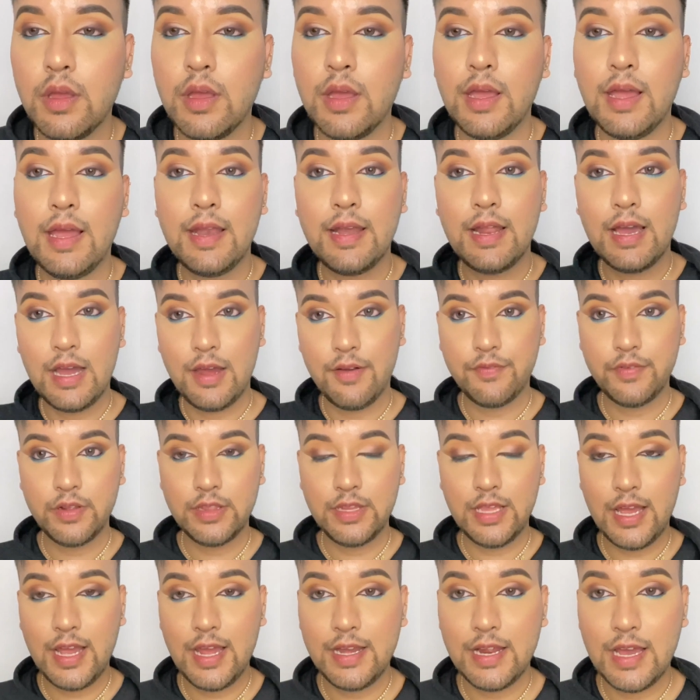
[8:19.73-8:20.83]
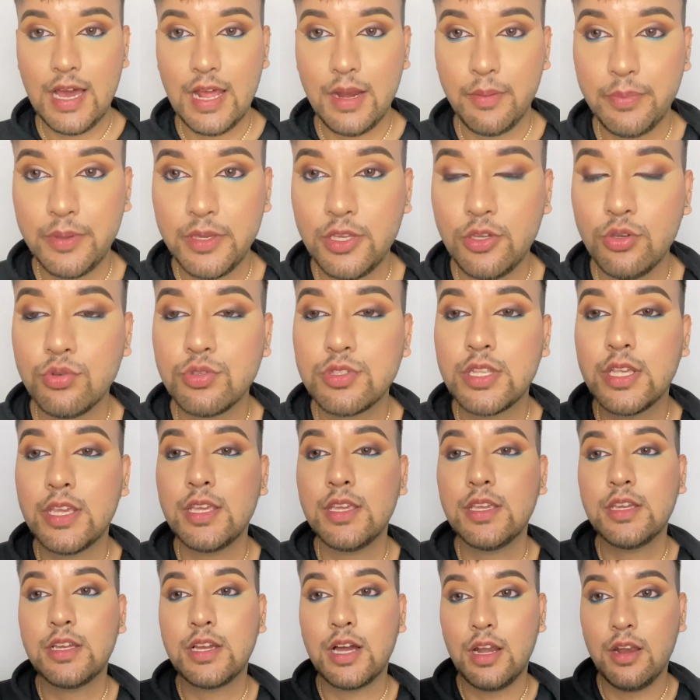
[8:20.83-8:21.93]
And after that, I'll be
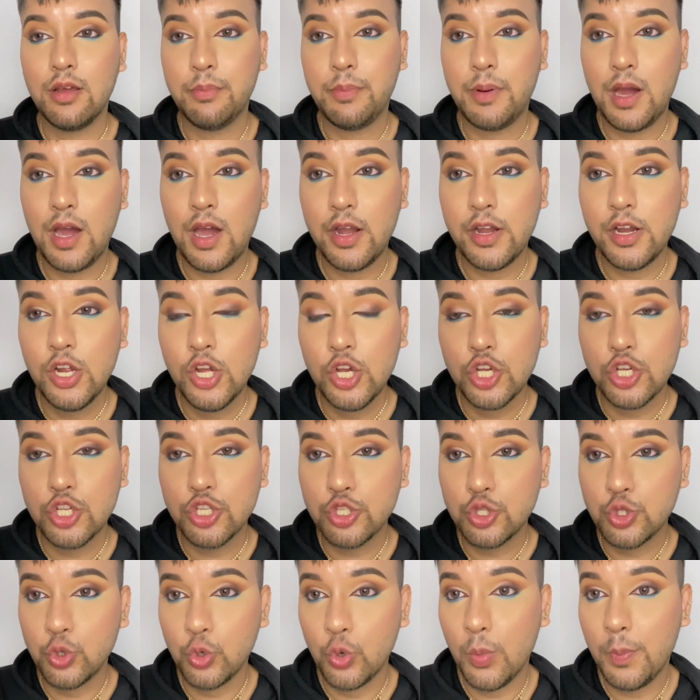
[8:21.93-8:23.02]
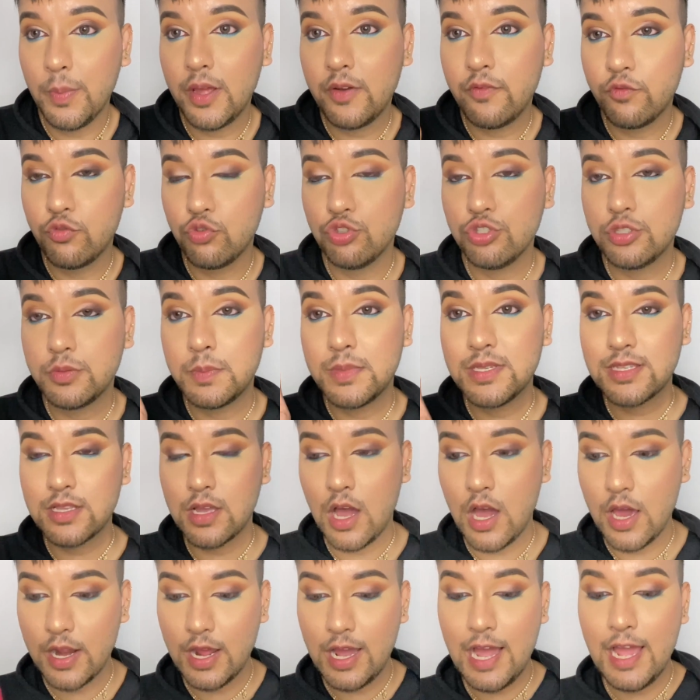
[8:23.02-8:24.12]
using Colorbar Zoom and Whoosh
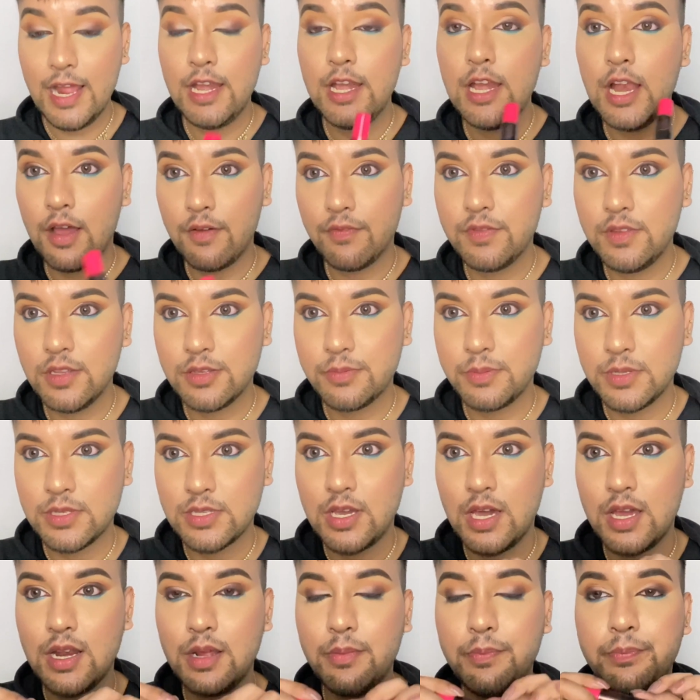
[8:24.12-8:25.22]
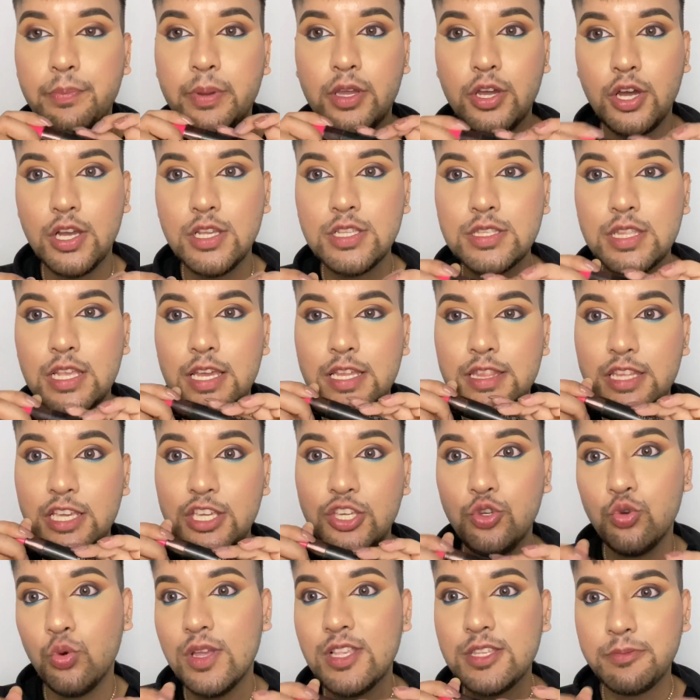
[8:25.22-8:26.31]
mascara. I love this mascara because the
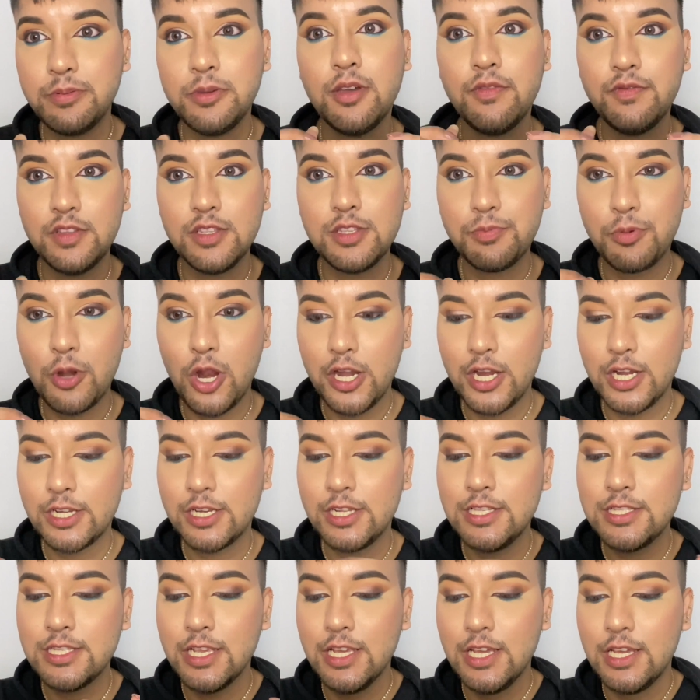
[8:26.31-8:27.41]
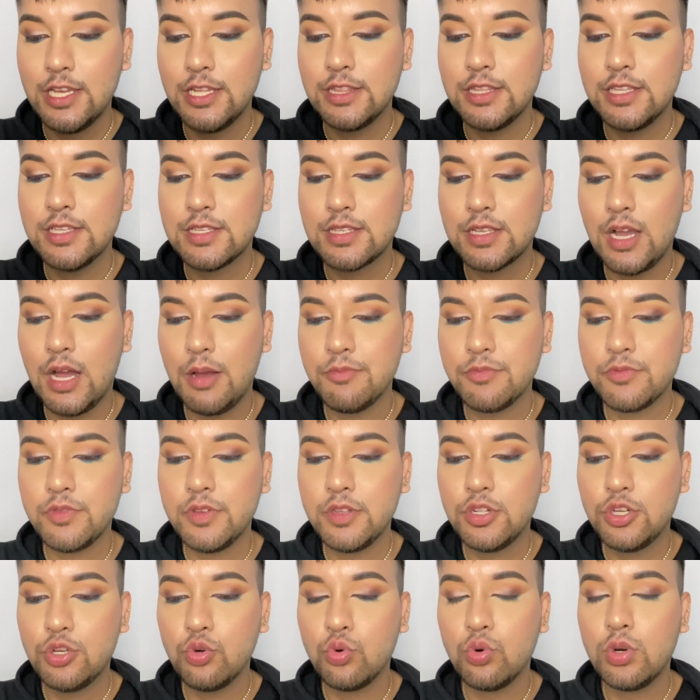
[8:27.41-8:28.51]
USP of this product is this comes
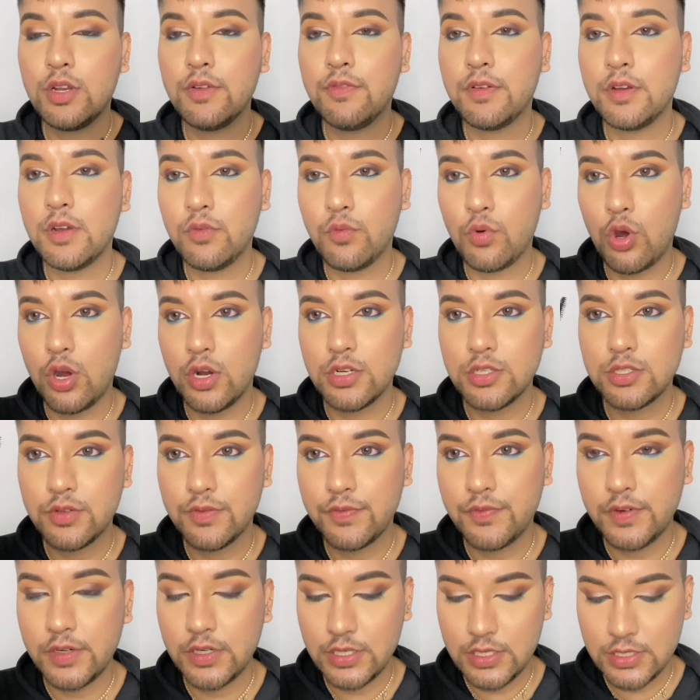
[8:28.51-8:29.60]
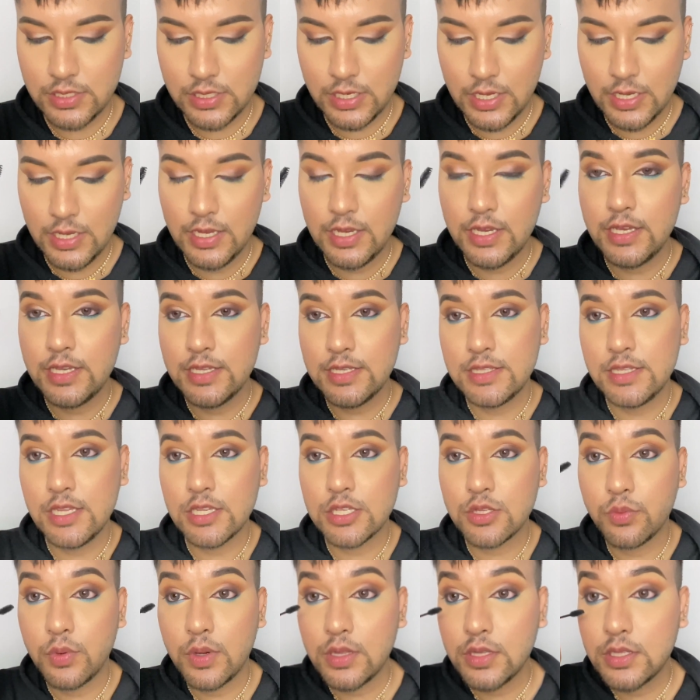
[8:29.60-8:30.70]
with two different wands. So first is this
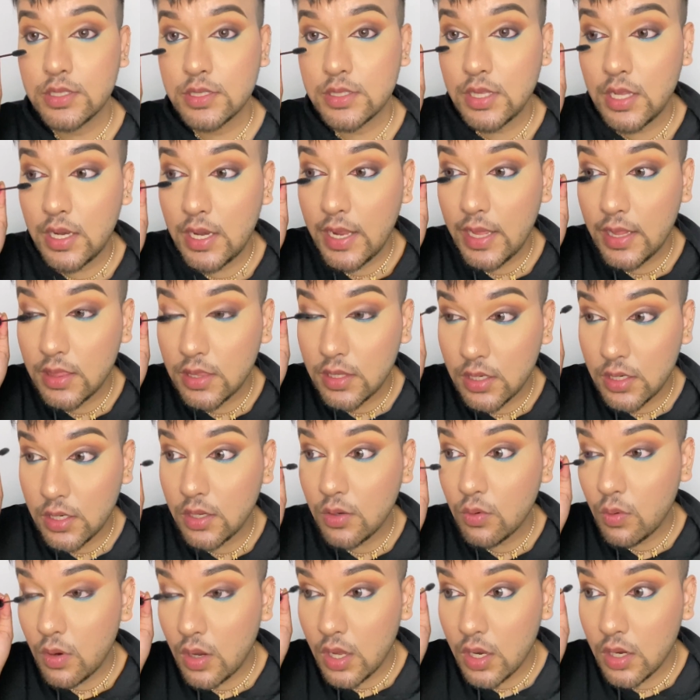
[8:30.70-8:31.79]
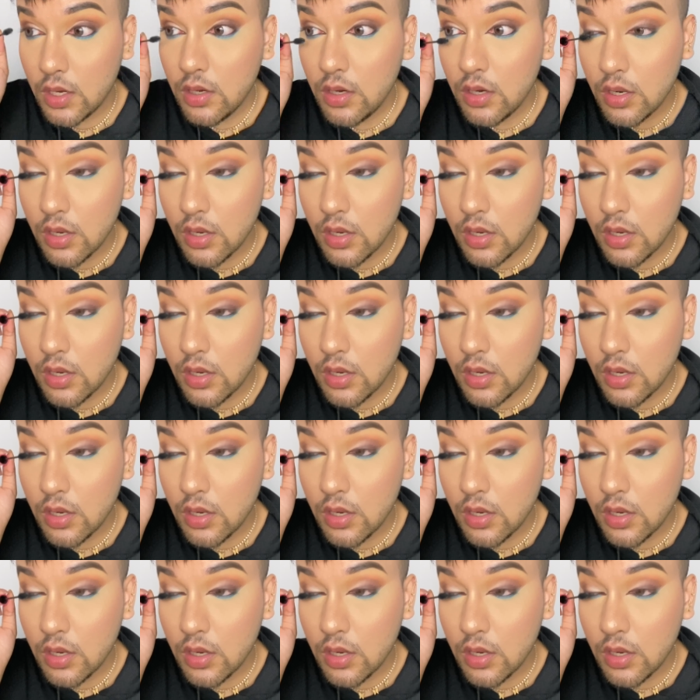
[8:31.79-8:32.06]
one. This is the lengthening one.